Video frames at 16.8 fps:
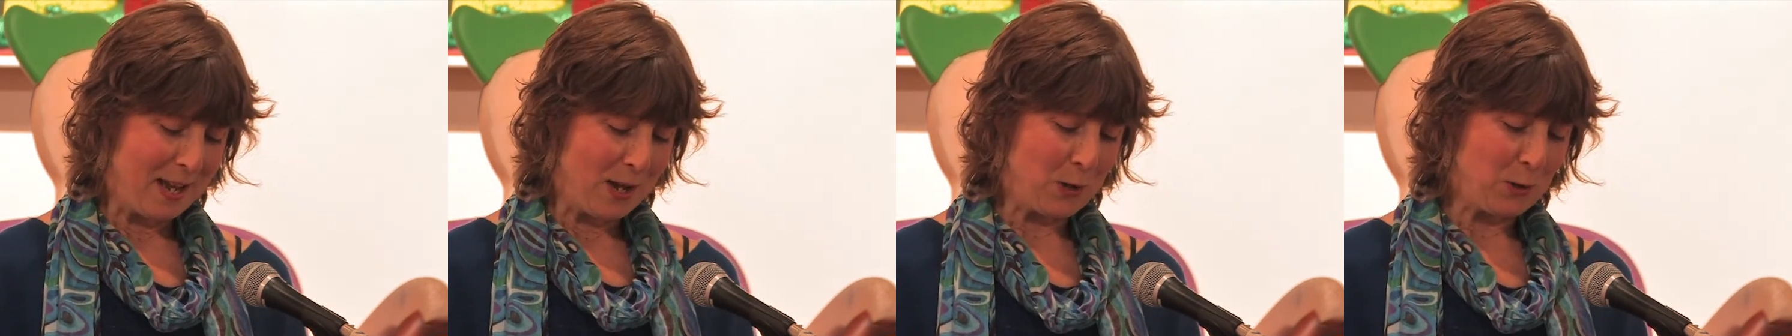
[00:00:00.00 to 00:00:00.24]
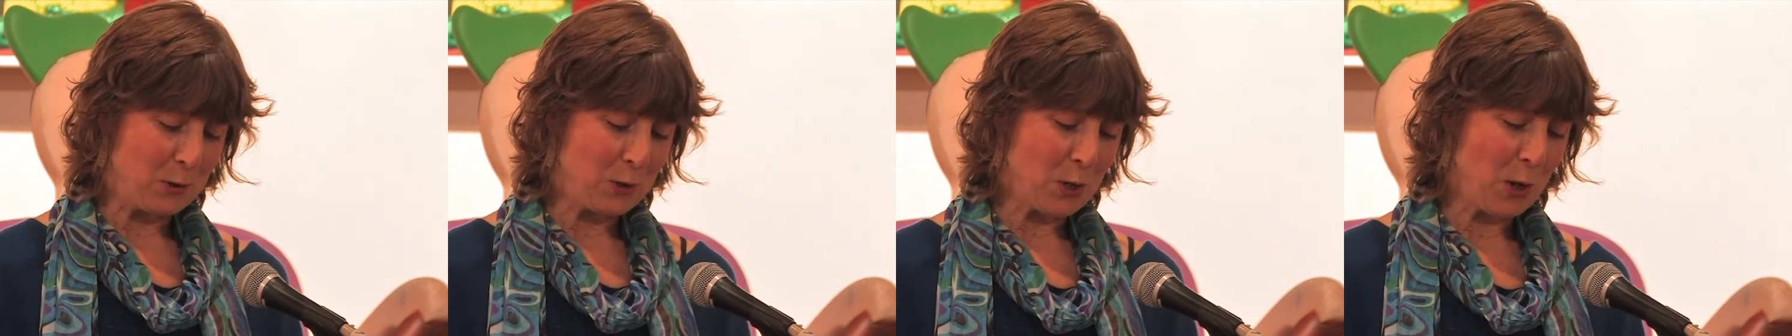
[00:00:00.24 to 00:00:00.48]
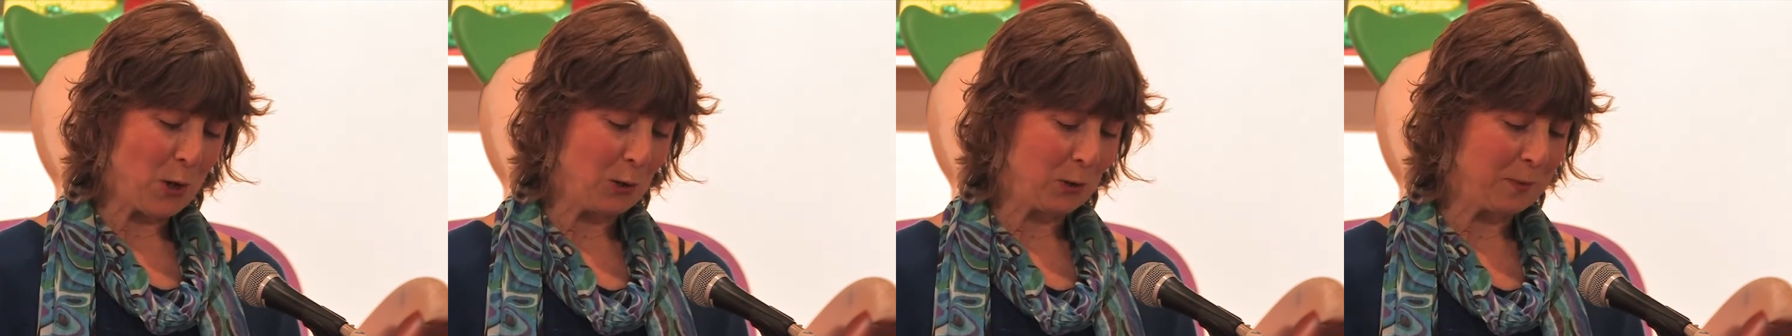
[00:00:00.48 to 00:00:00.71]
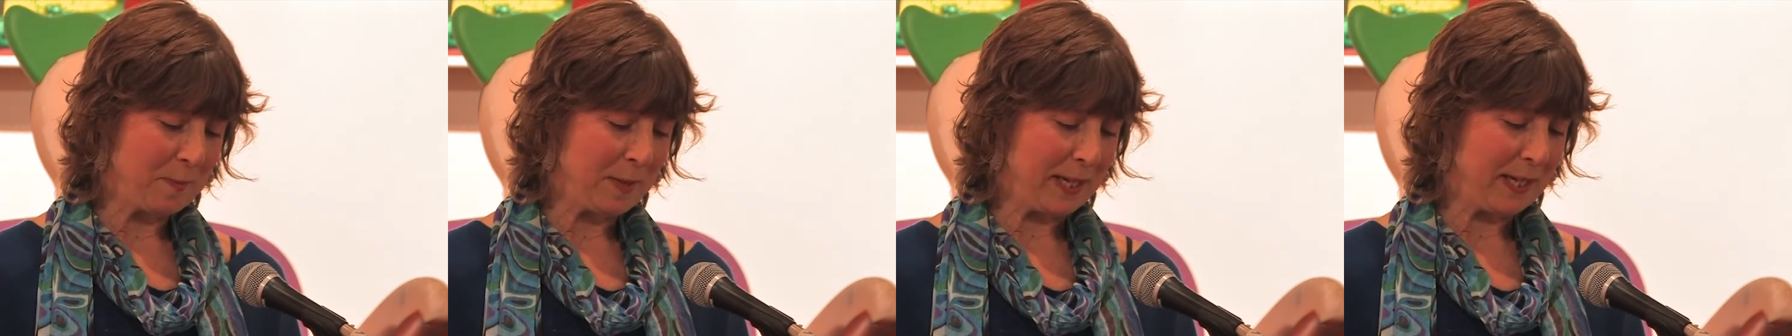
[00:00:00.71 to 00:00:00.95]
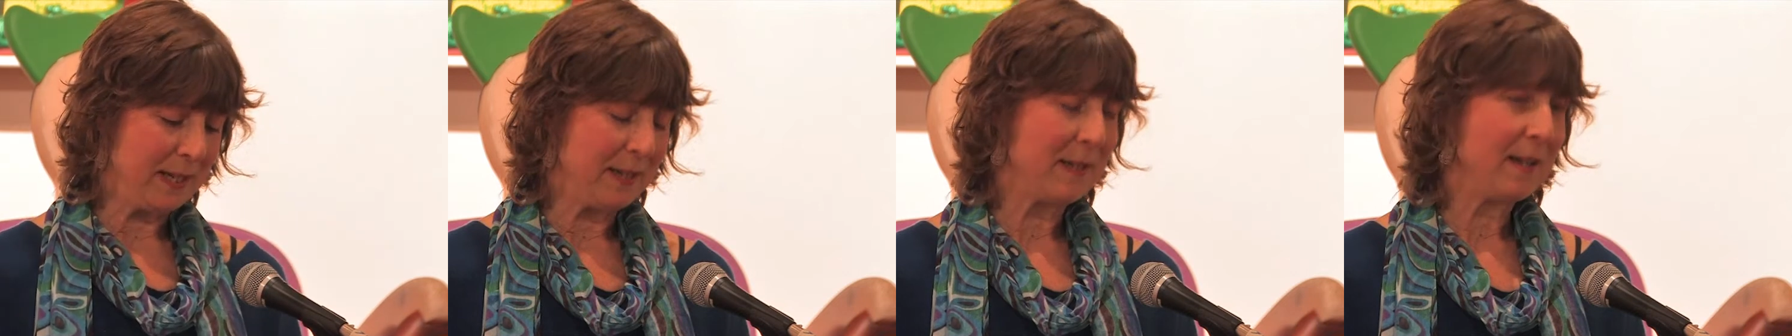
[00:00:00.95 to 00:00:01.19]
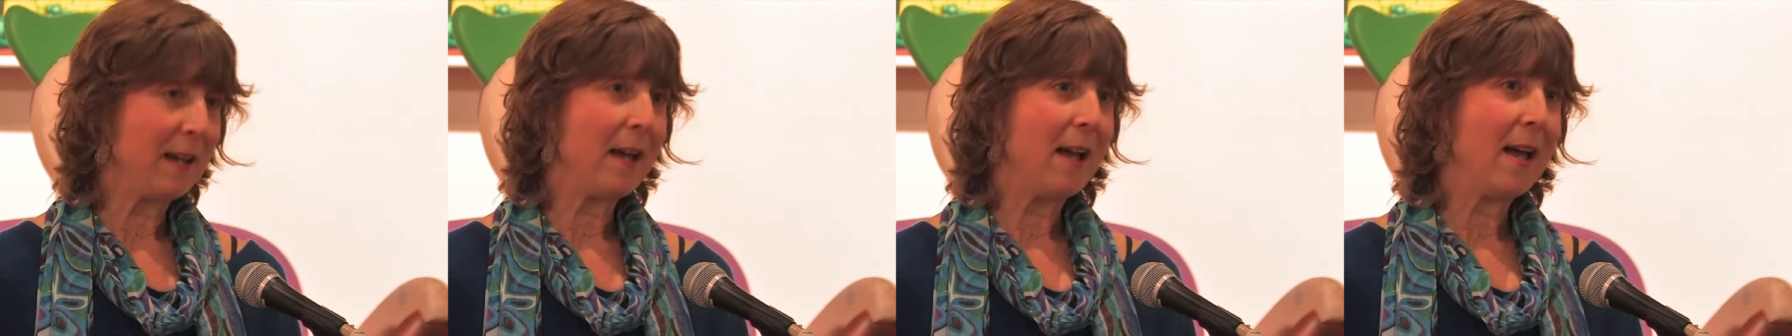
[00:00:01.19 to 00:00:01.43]
who told
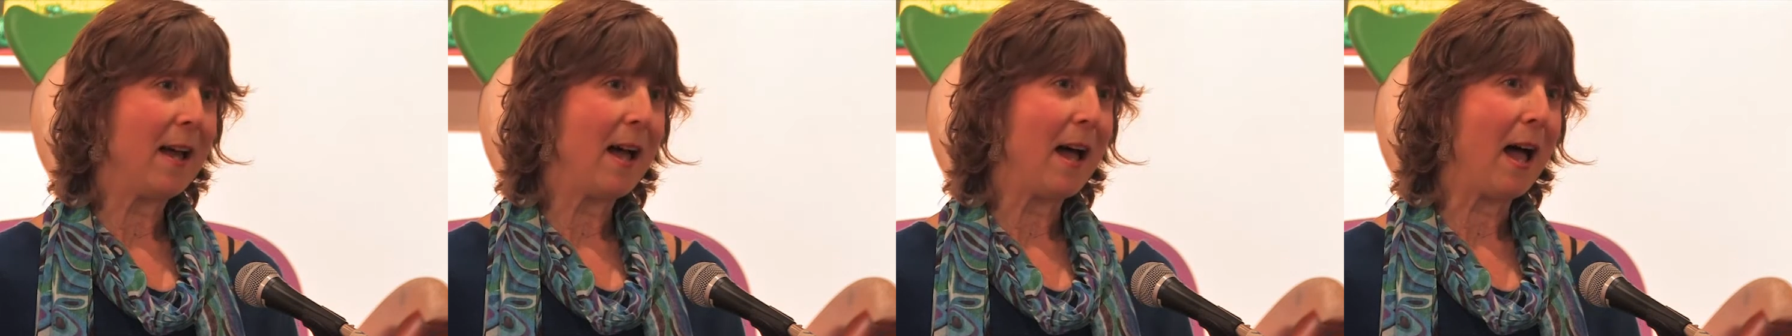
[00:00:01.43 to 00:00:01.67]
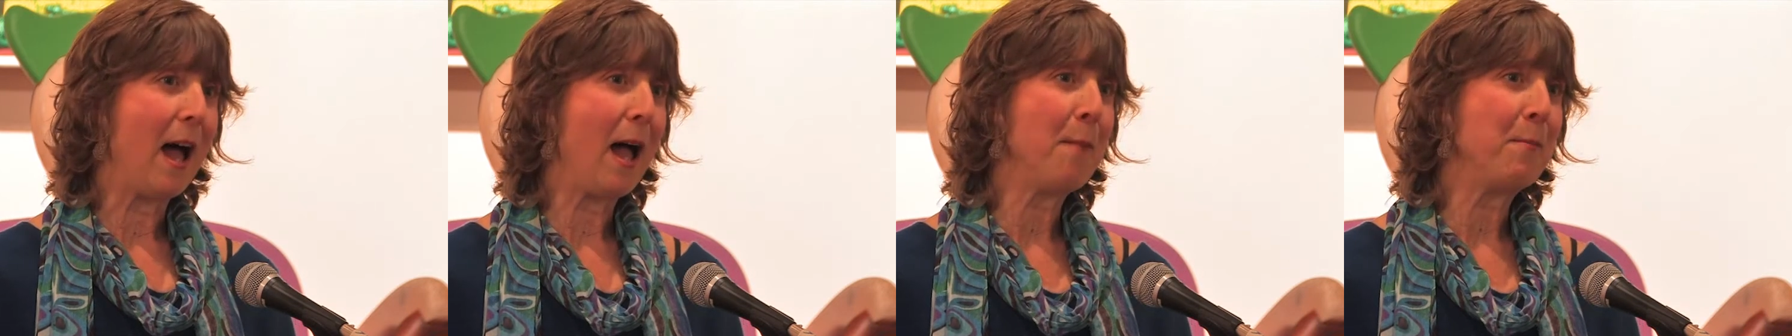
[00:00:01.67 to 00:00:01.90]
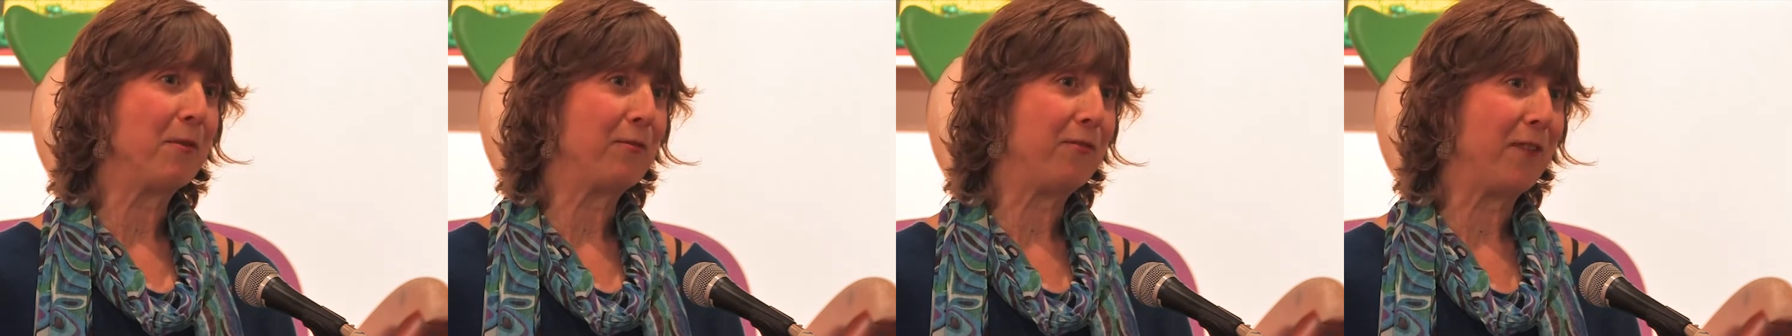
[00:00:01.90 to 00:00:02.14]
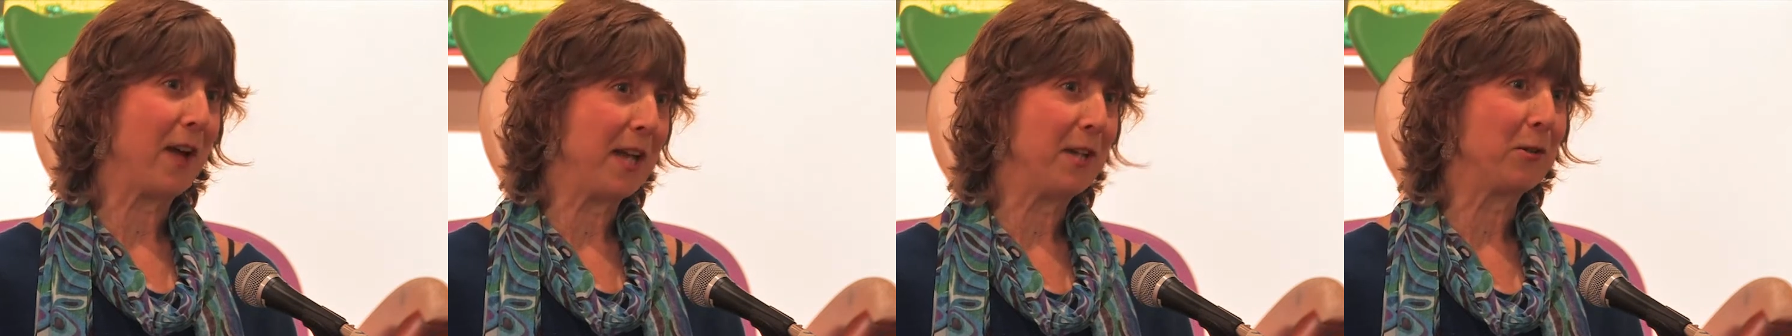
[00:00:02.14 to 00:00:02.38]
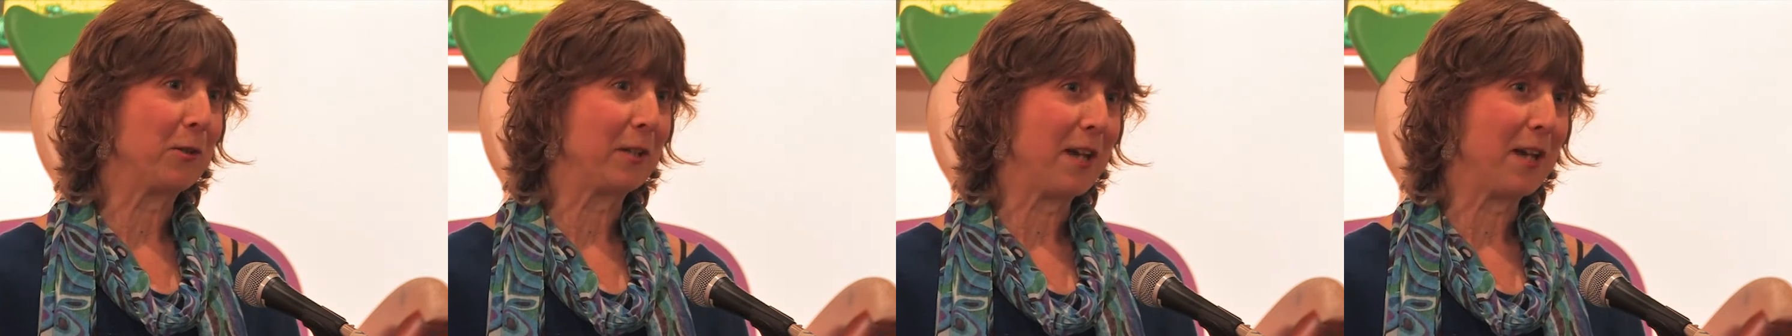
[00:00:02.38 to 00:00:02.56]
me, I'm a fighter,